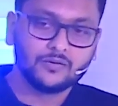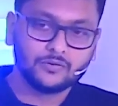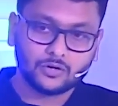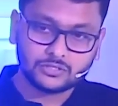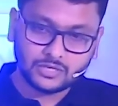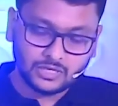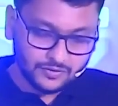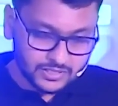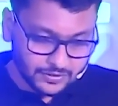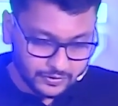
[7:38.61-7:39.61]
We are also
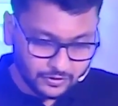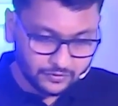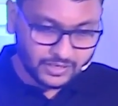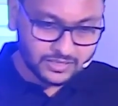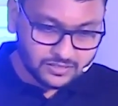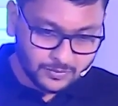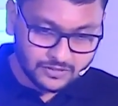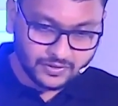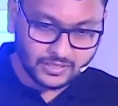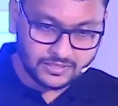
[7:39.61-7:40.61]
conversing with one of the
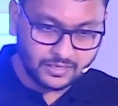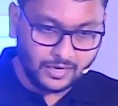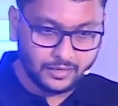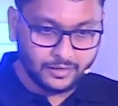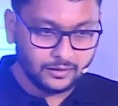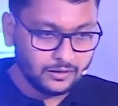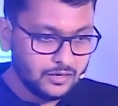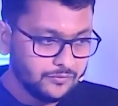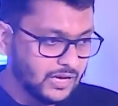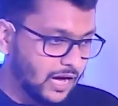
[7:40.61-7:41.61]
customers where they say that, hey,
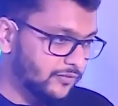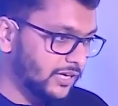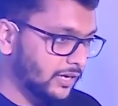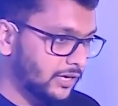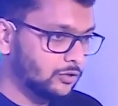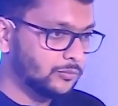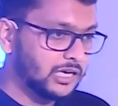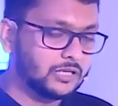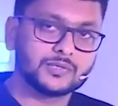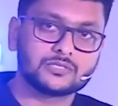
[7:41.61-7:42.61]
we have data into
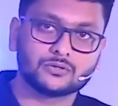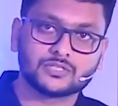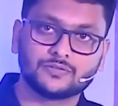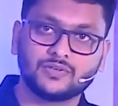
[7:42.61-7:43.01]
multiple sources.